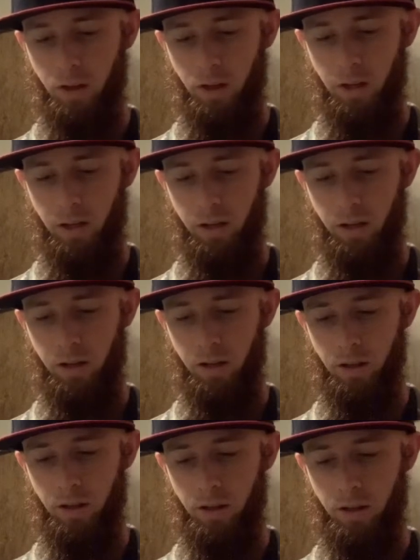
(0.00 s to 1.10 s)

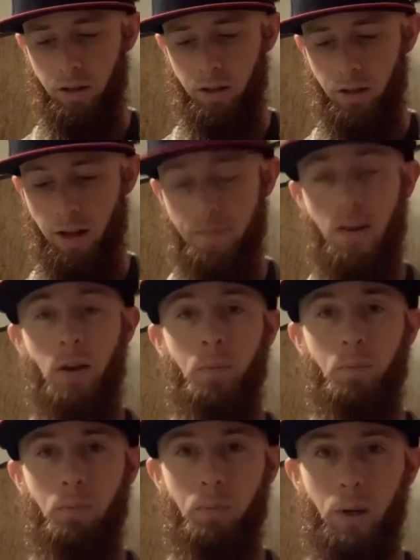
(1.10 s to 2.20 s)
I found
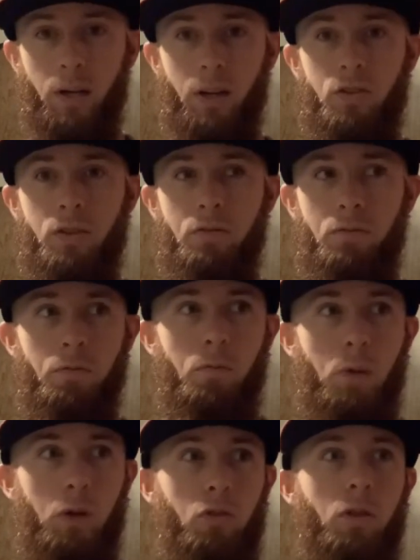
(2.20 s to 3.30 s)
him because of
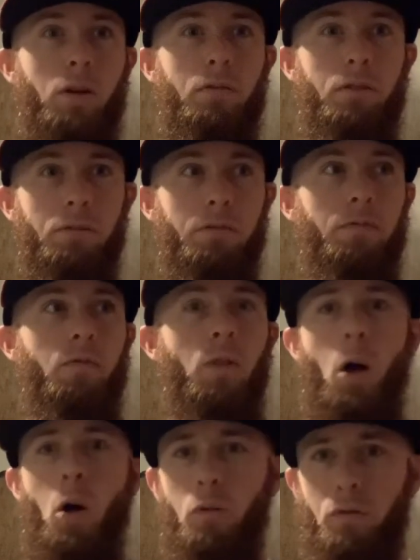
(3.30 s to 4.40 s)
his love of
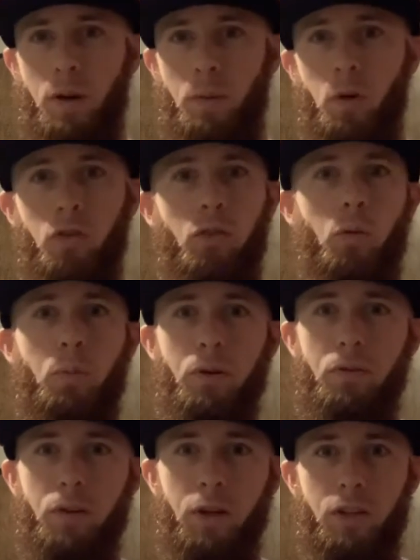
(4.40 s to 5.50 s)
Hall of Famers, a little bit of
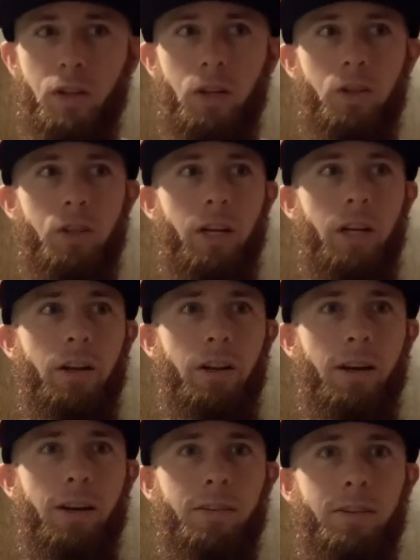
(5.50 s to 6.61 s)
vintage, and
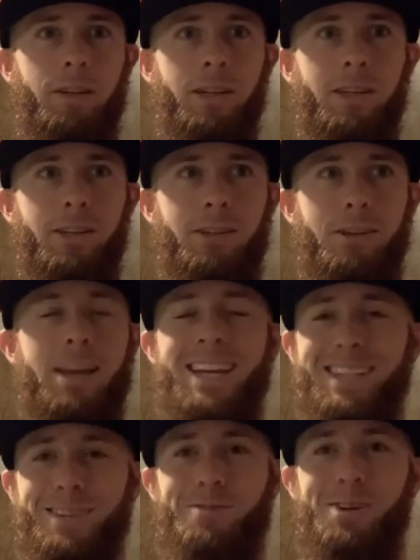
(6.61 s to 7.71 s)

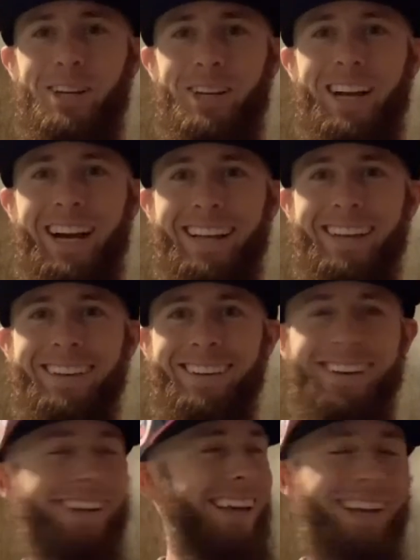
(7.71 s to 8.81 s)
he's a funny guy.
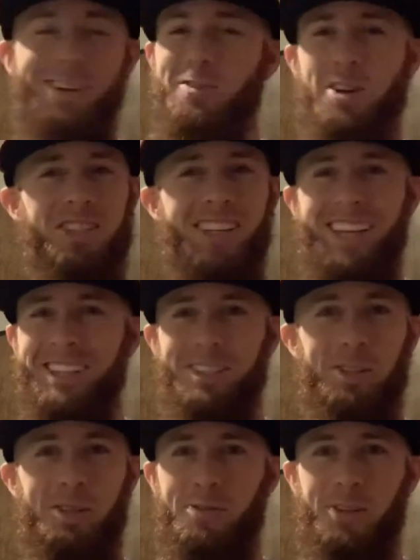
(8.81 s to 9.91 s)
And who doesn't like a
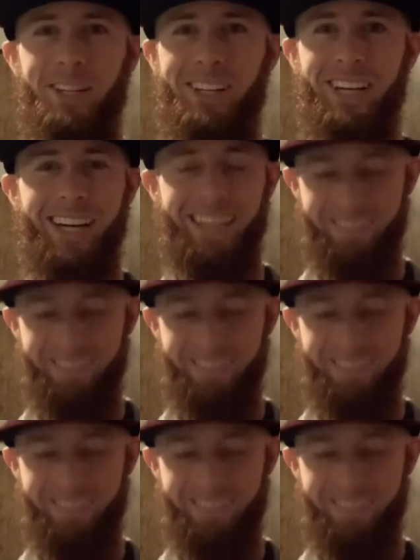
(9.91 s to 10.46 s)
good funny guy?